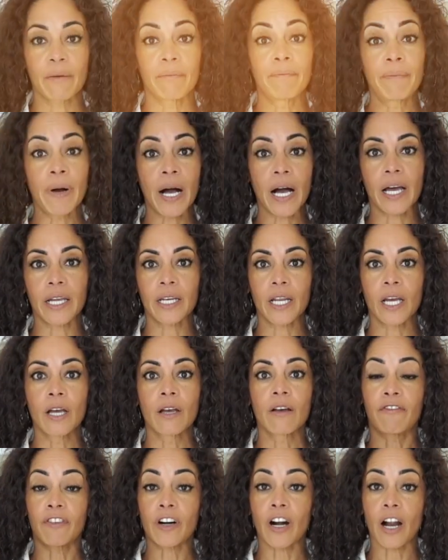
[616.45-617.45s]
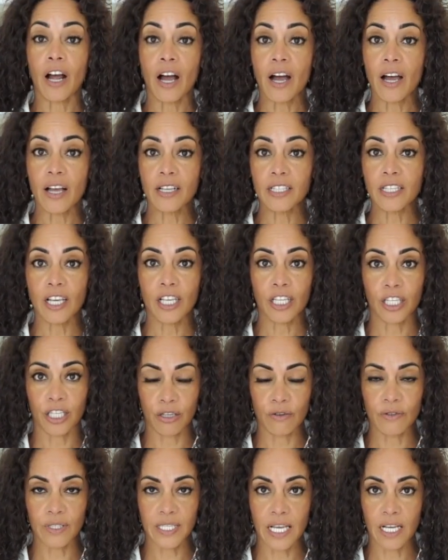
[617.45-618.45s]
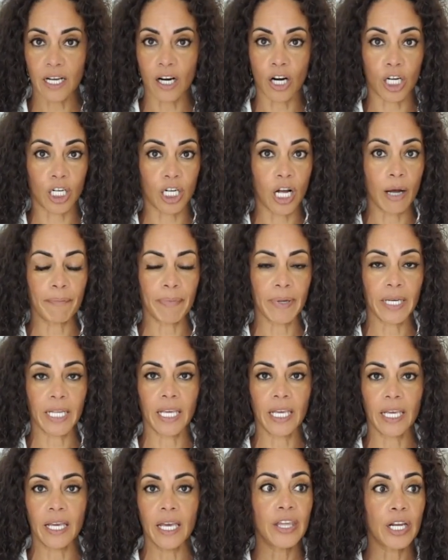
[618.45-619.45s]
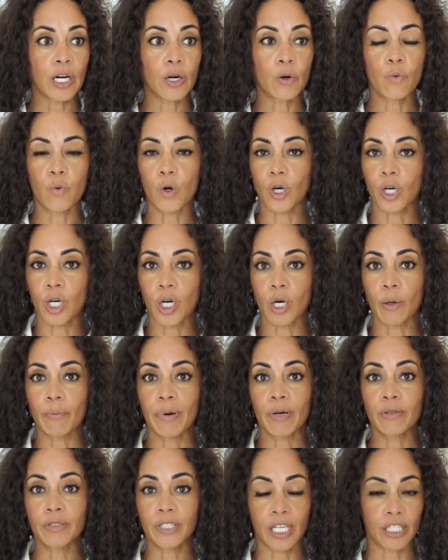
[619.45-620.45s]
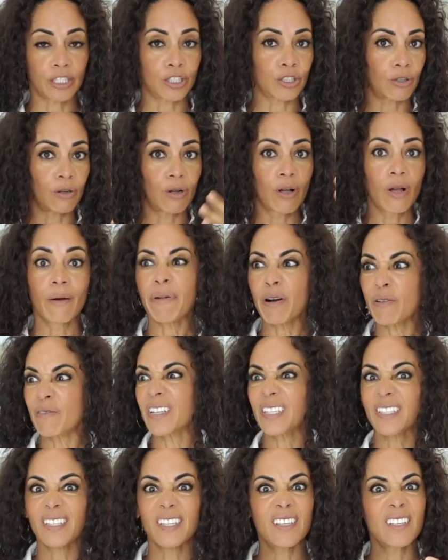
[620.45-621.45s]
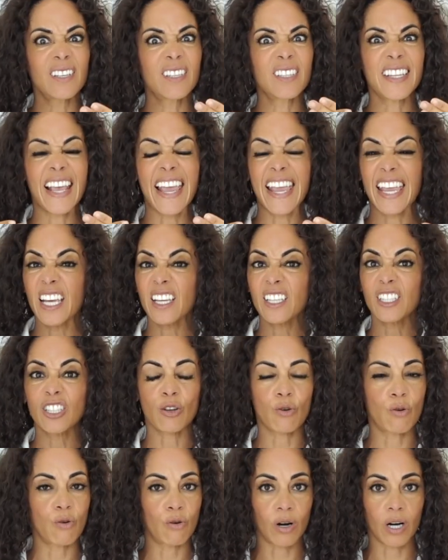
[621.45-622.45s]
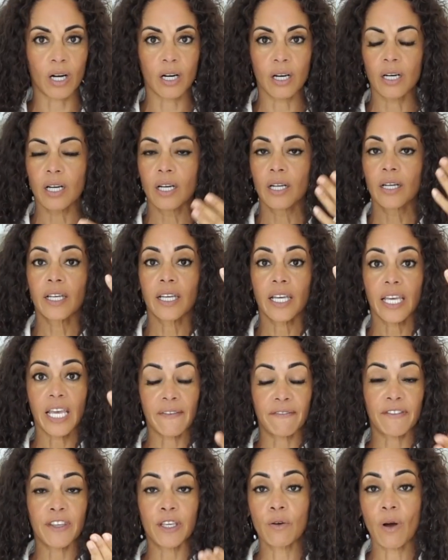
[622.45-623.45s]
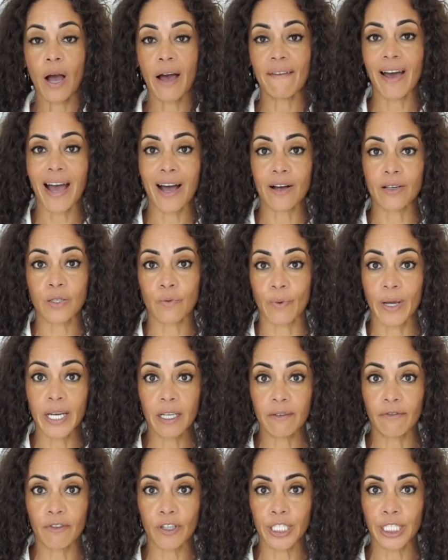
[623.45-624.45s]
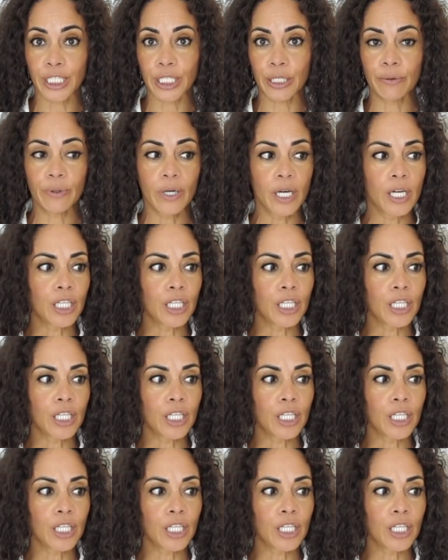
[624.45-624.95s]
But for us using our company, there were potential bonuses, and or if you have a house waiting for you,